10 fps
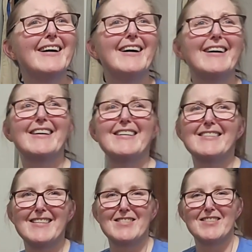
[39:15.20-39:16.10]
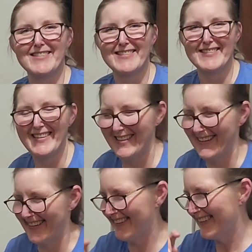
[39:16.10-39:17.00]
I guess I shouldn't say
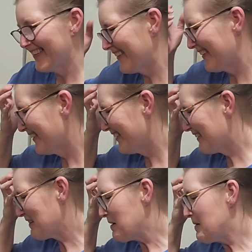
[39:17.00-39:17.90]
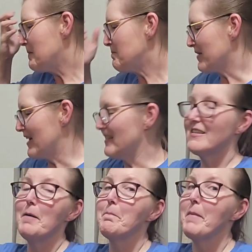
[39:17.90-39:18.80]
that. It's
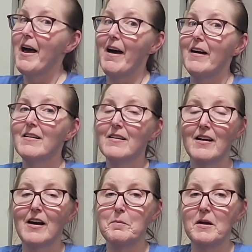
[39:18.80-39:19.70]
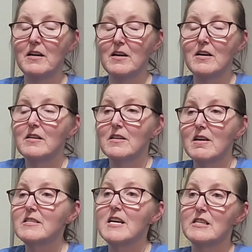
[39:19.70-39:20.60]
not bad. I mean,
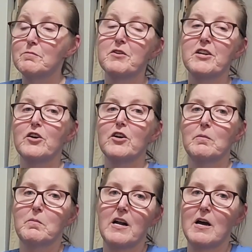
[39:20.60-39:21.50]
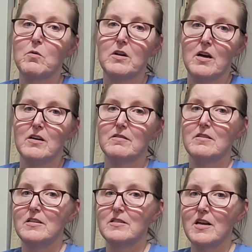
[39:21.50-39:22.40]
it tastes pretty good, but I would not
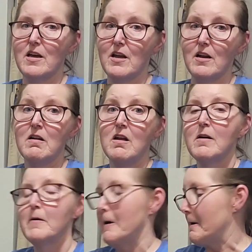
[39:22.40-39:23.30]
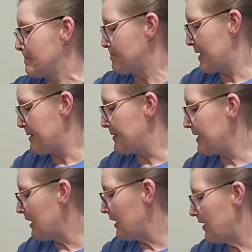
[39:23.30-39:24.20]
say 10.
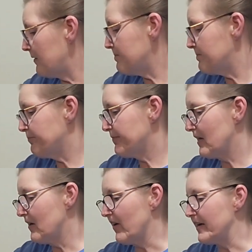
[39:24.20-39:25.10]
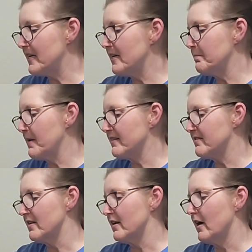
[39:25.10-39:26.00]
Maybe, if I didn't
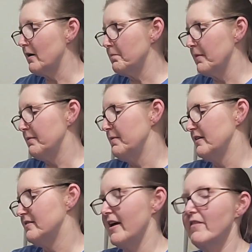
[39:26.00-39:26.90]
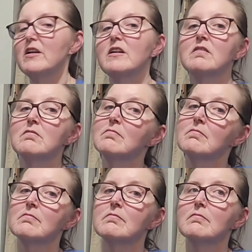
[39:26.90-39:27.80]
mess it up, maybe a 7.
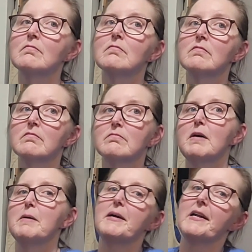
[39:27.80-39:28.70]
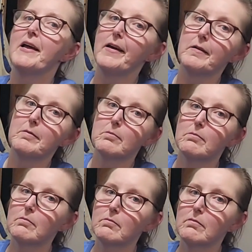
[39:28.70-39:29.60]
Maybe an 8.
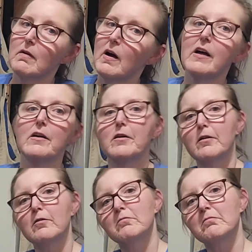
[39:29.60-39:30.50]
I don't know.